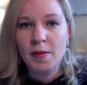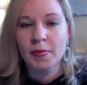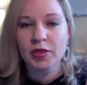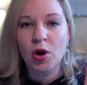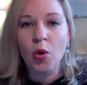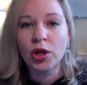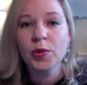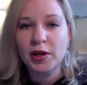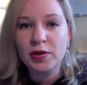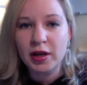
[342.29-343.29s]
But the only
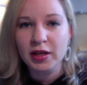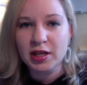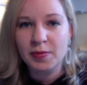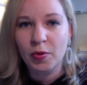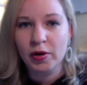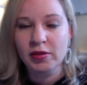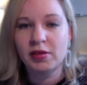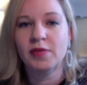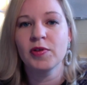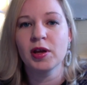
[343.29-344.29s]
way you can get 10 points is
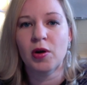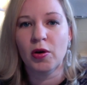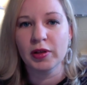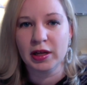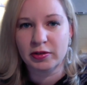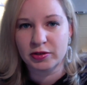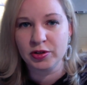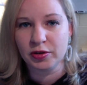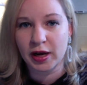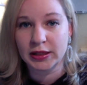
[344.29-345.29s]
if you get all the answers
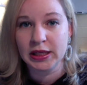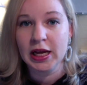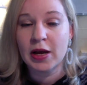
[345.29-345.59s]
correct.